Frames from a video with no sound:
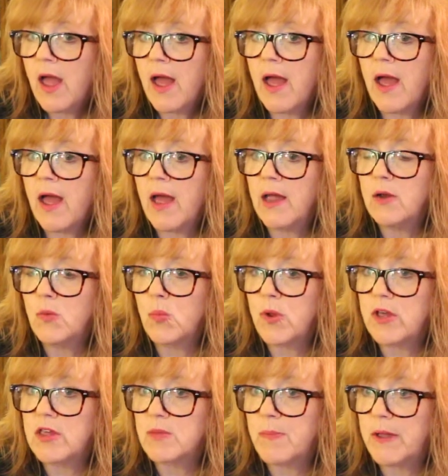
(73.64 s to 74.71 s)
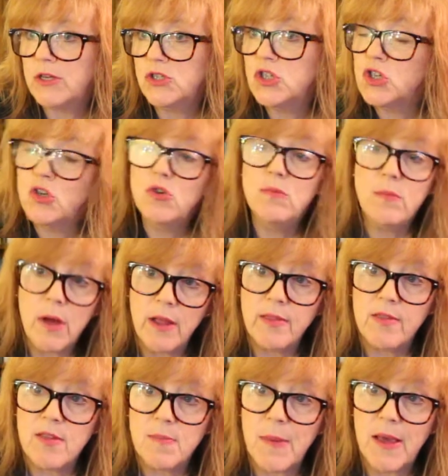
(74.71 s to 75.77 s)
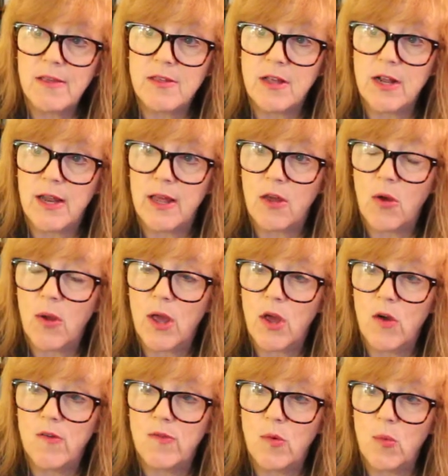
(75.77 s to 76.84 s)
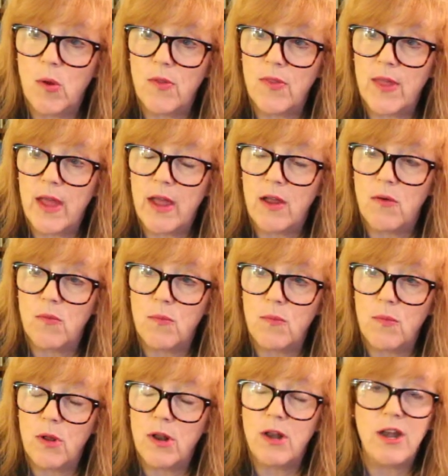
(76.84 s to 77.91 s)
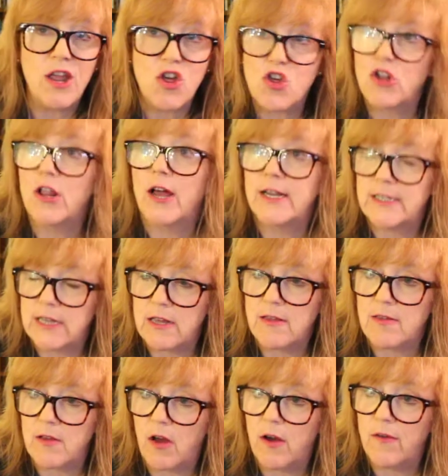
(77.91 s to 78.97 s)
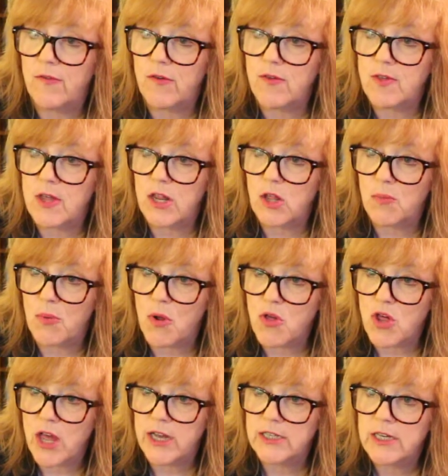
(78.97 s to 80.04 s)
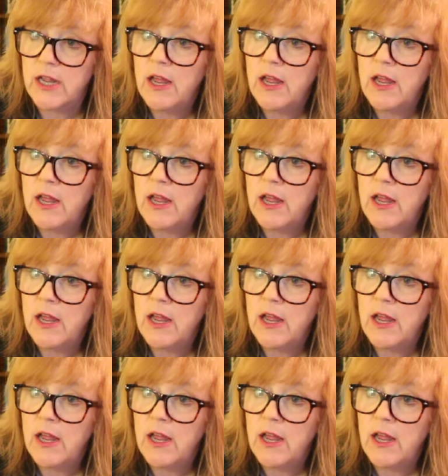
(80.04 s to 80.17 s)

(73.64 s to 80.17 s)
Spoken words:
and we spend 2 months basically going over what their initial ideas are for a senior project,